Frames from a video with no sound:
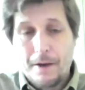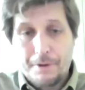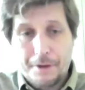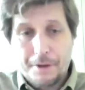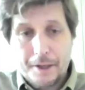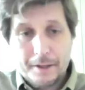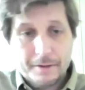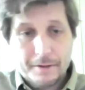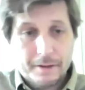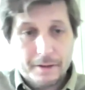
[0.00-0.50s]

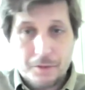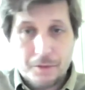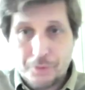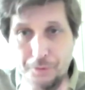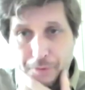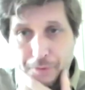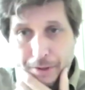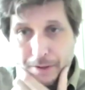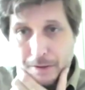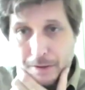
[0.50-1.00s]
things, country
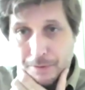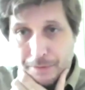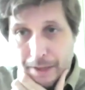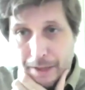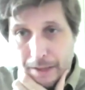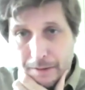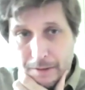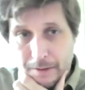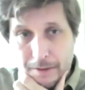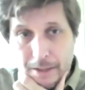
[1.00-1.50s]
fixed
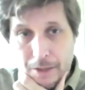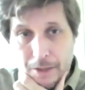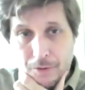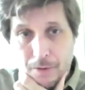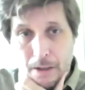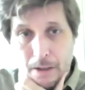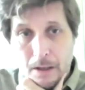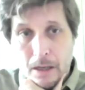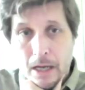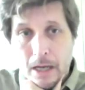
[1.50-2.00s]
effects,
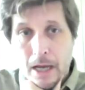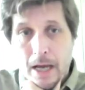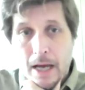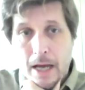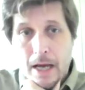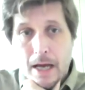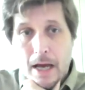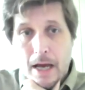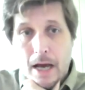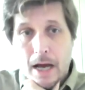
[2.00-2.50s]
etc.
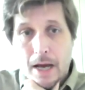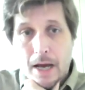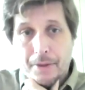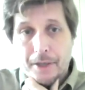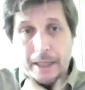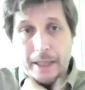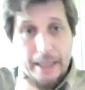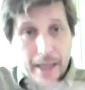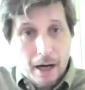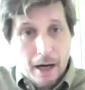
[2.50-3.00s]
The key